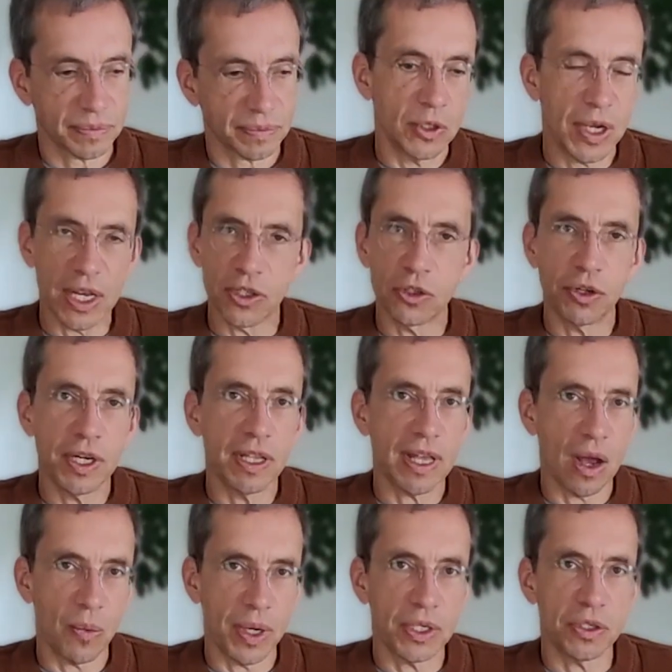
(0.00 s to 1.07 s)
You get treated
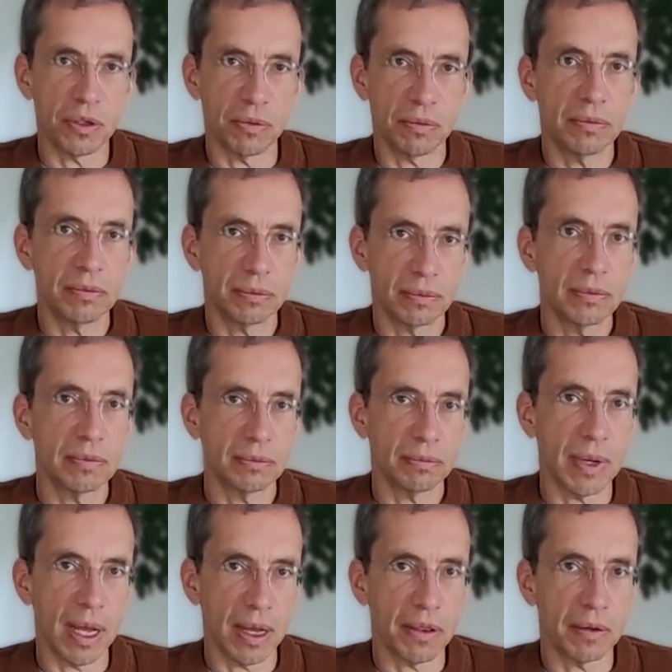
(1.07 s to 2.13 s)
that way too
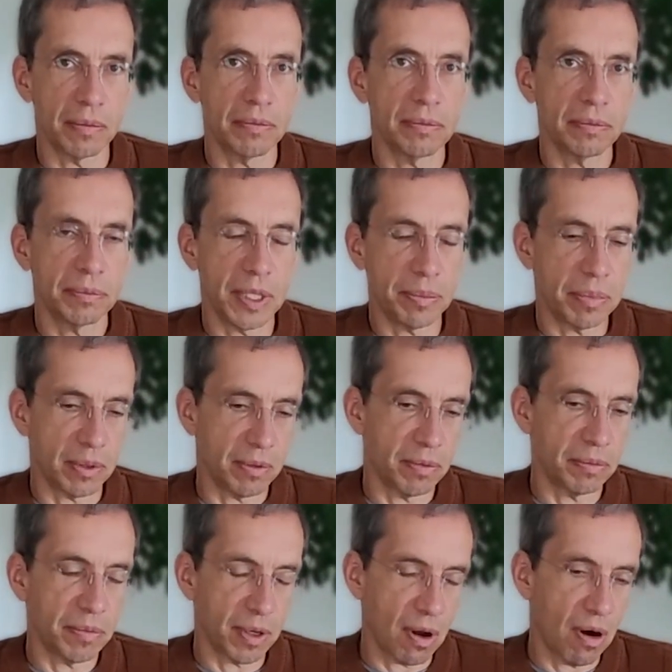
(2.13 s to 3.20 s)
by other
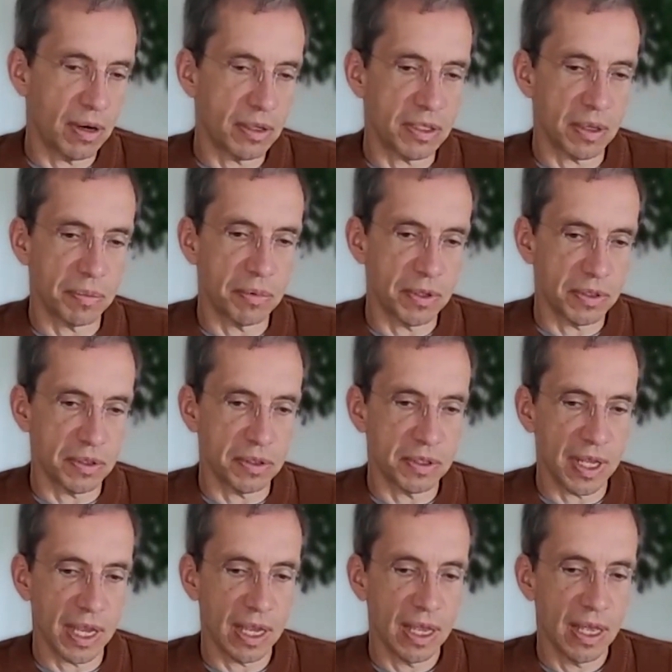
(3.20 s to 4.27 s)
people, guards and prisoners.
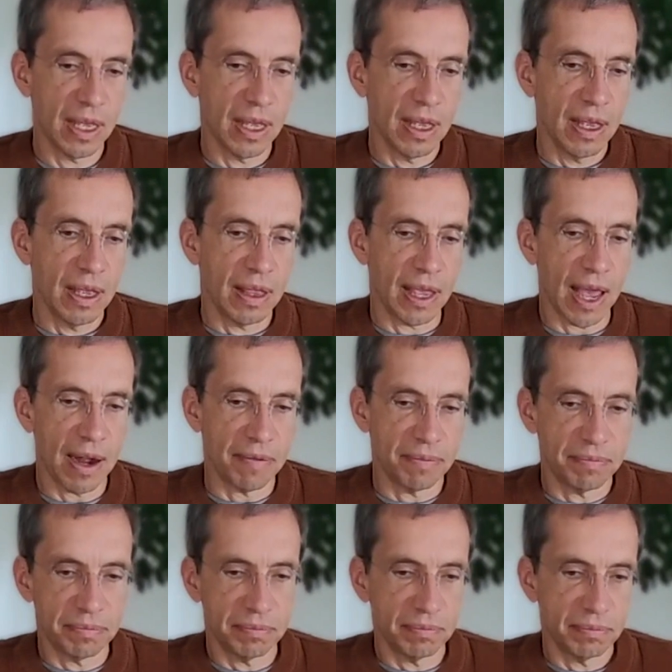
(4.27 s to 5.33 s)
They, they kind of,
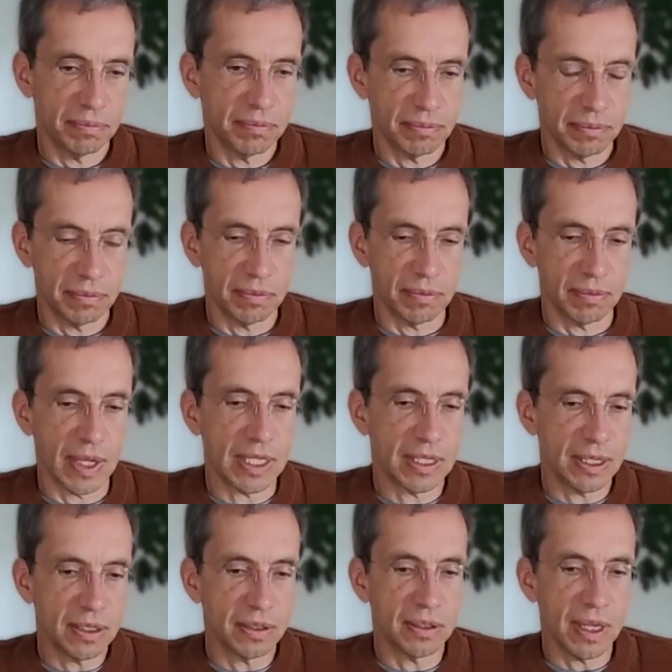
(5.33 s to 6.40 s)
they
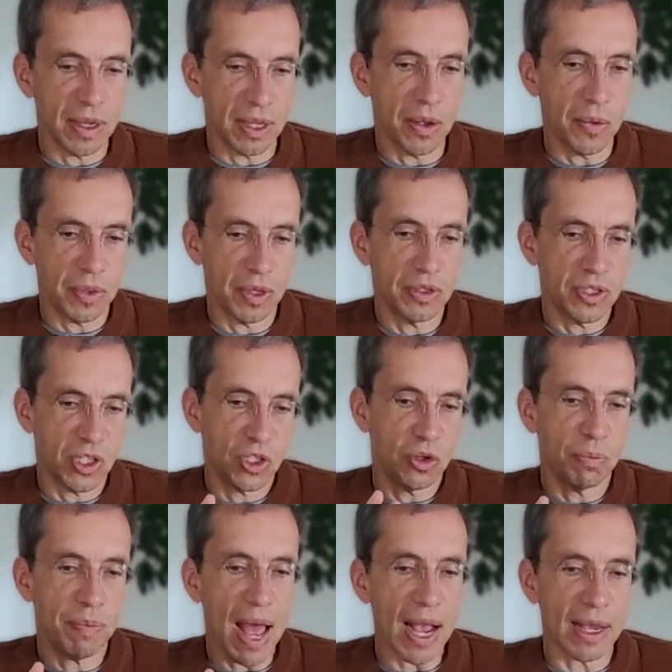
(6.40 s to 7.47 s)
didn't, they, know, they
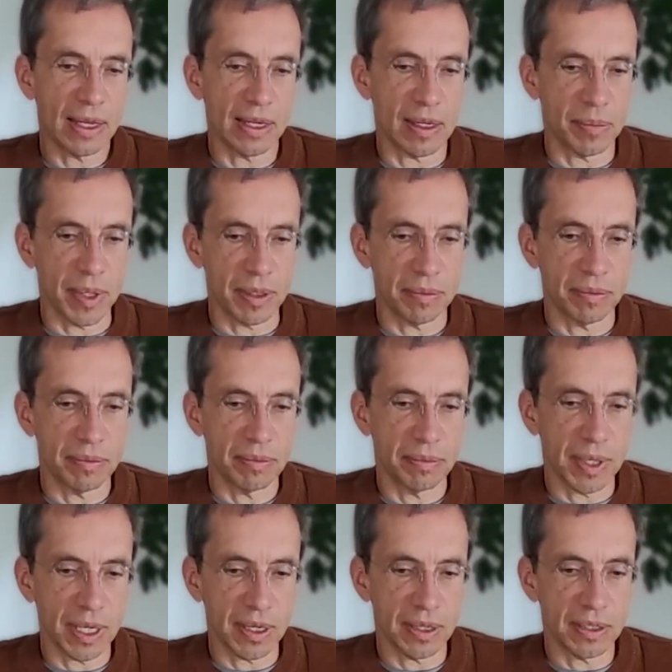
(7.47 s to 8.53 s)
stood back a little bit
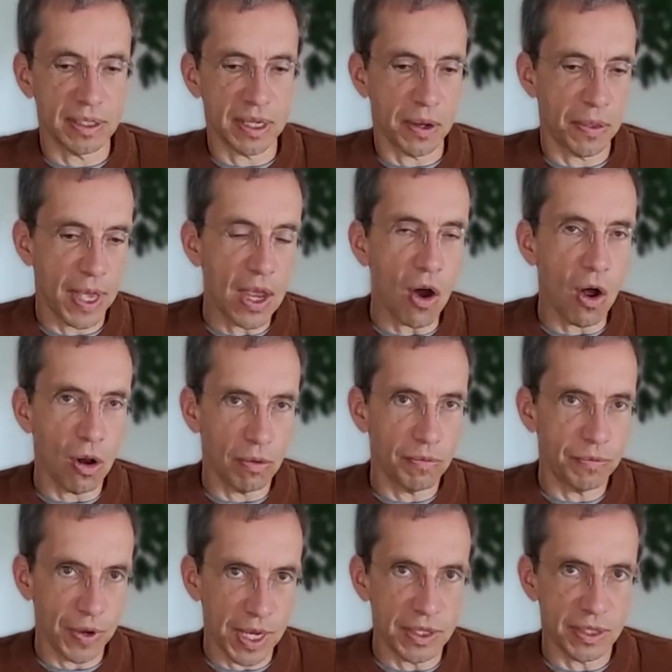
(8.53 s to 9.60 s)
because, you know, they all
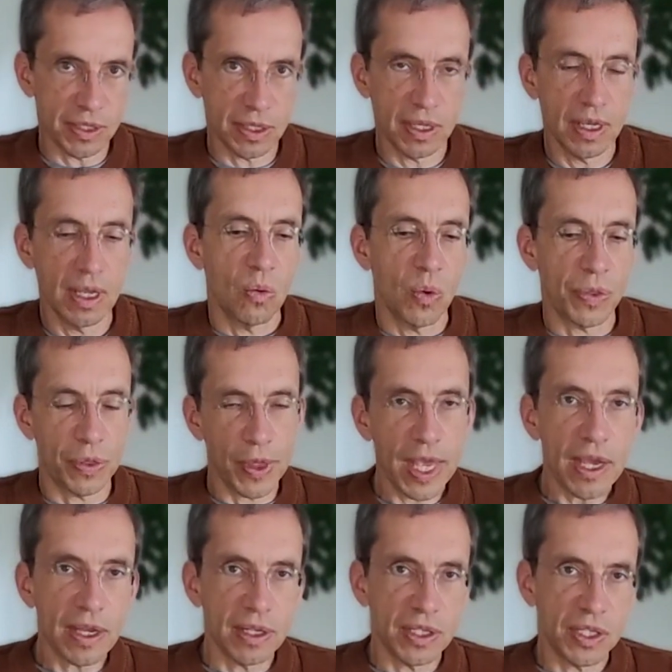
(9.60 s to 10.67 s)
faced what
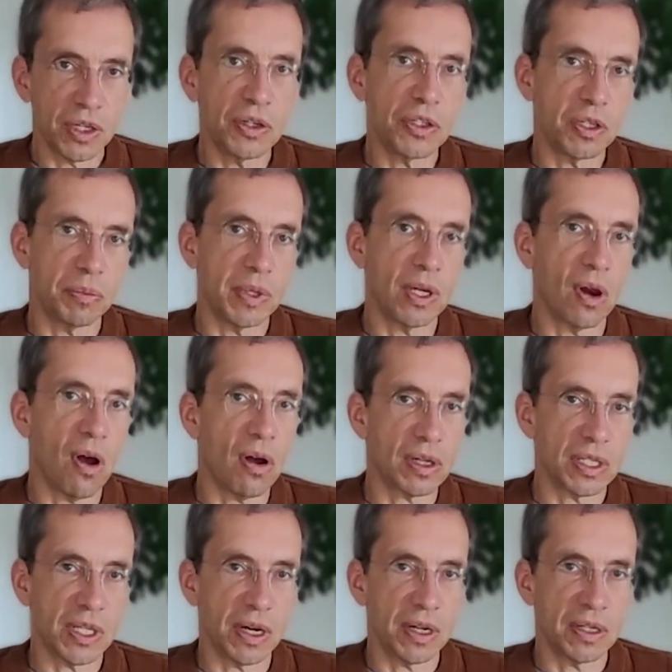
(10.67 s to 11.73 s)
they considered to be long
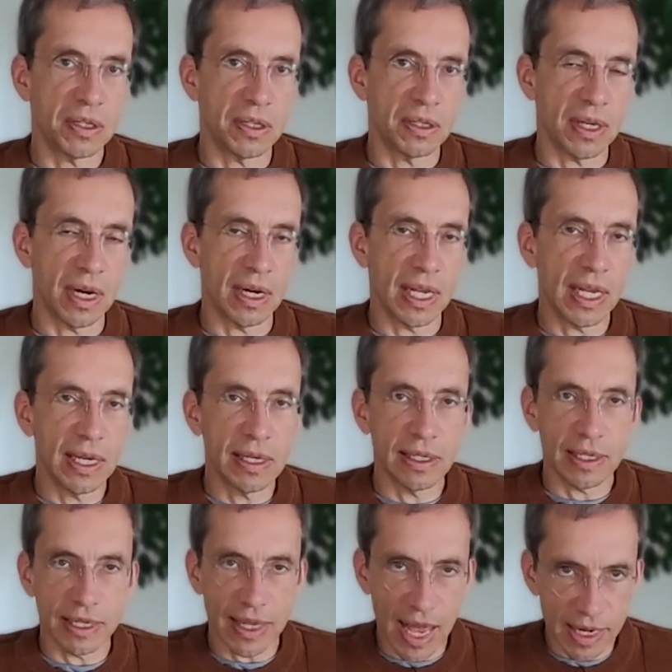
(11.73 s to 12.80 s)
sentences. And in
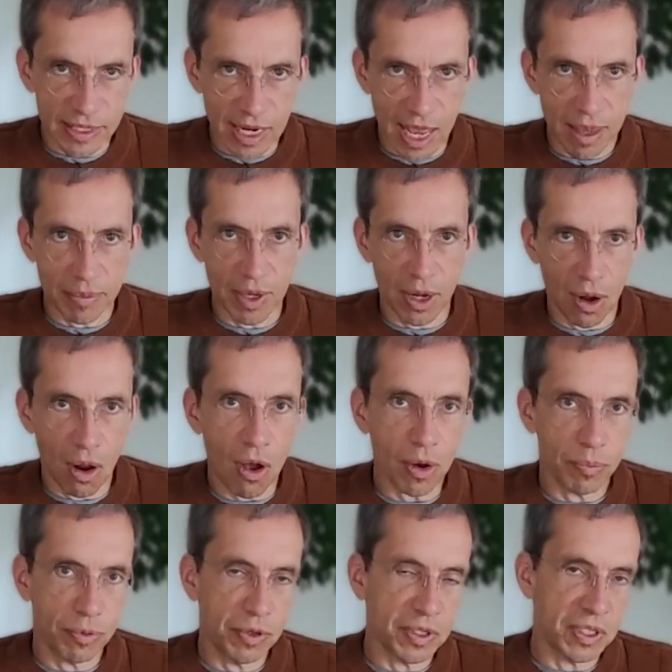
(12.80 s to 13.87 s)
England at that time, a
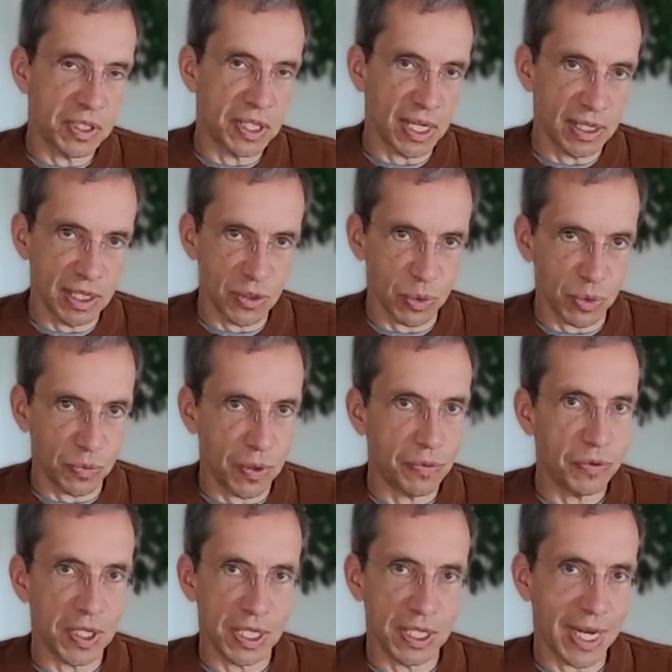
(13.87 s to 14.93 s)
long prison sentence was
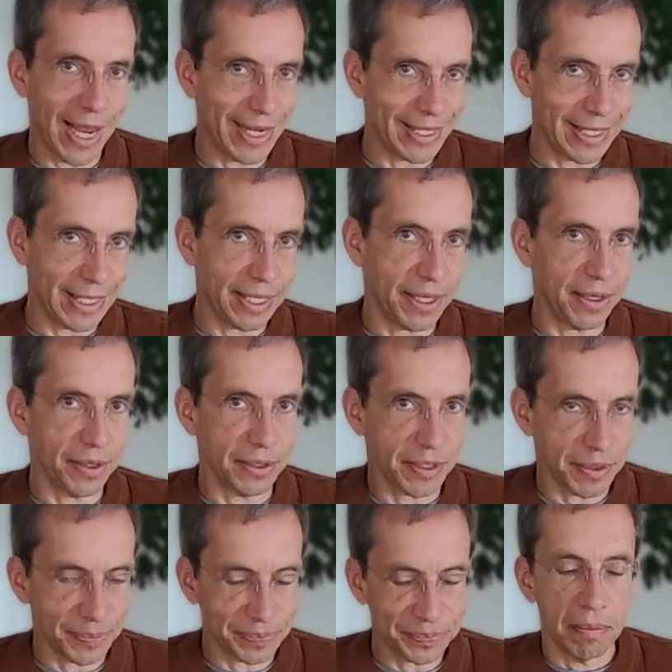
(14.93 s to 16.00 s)
15 to 18
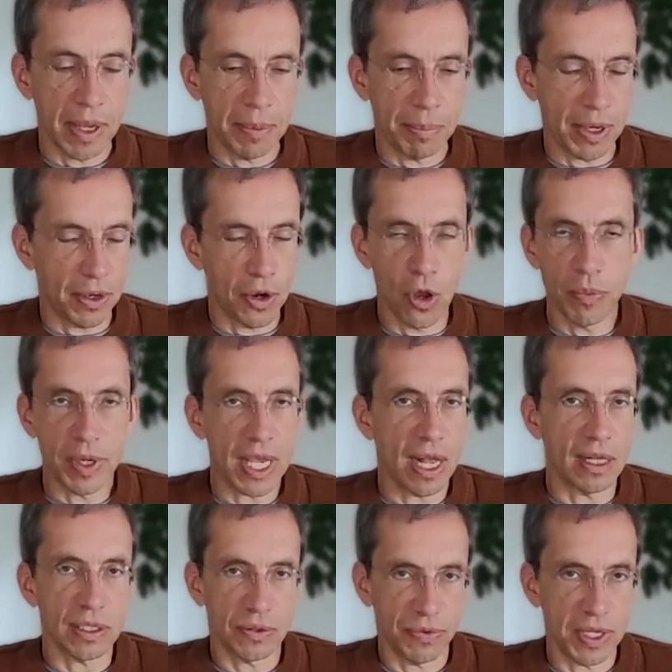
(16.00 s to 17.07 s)
years. Uh, but nobody
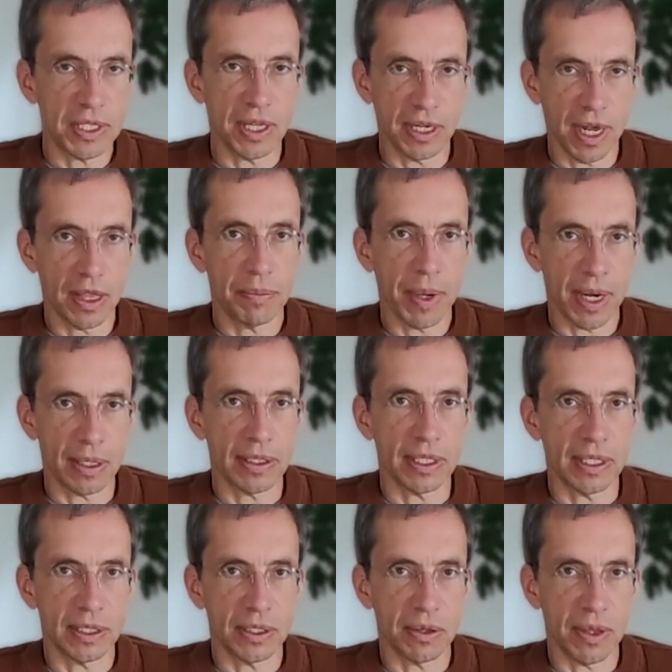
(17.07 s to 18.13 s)
else faced the death
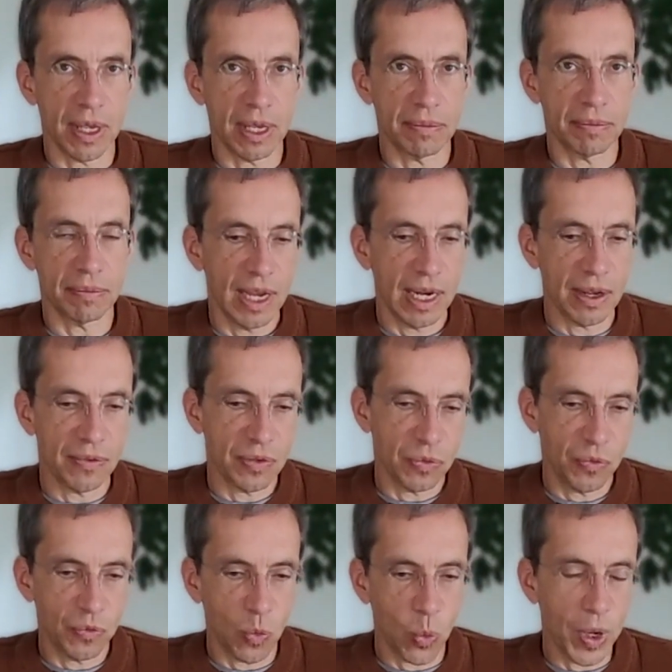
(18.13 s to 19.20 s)
penalty. So they, in a
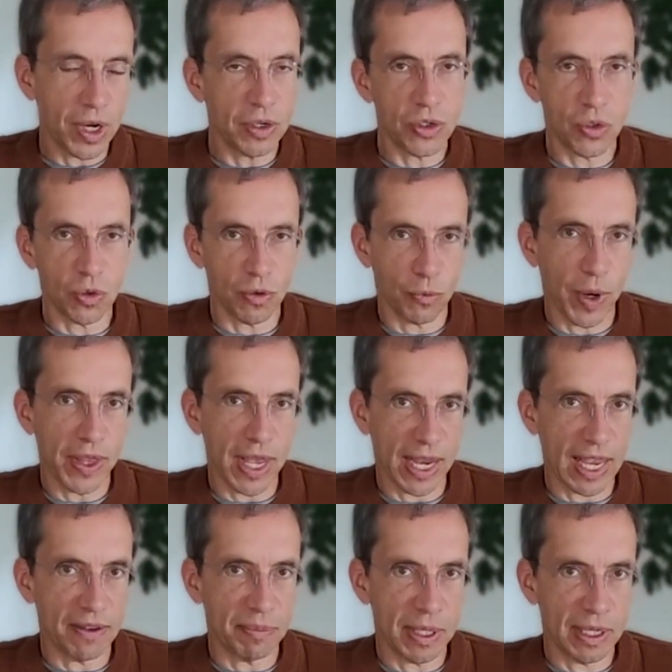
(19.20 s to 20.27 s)
weird sort of way, that
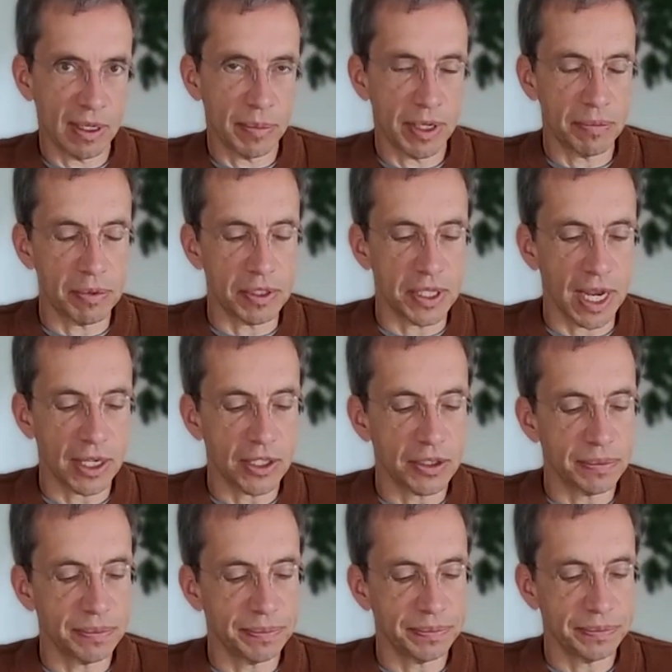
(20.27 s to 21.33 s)
gave me a little bit of
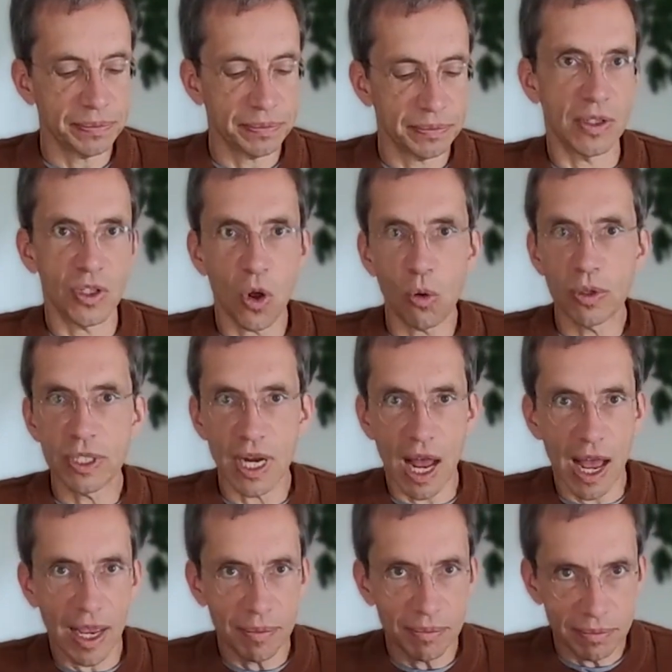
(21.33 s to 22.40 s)
protection. This whole
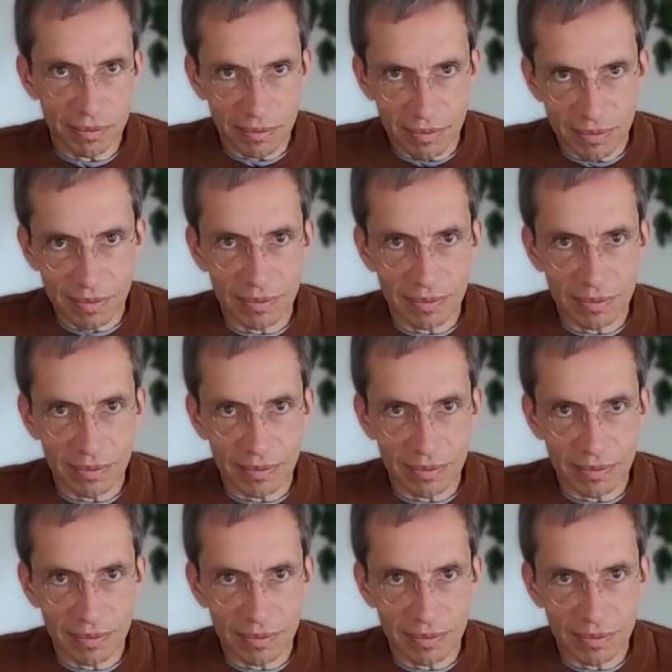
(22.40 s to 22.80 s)
time,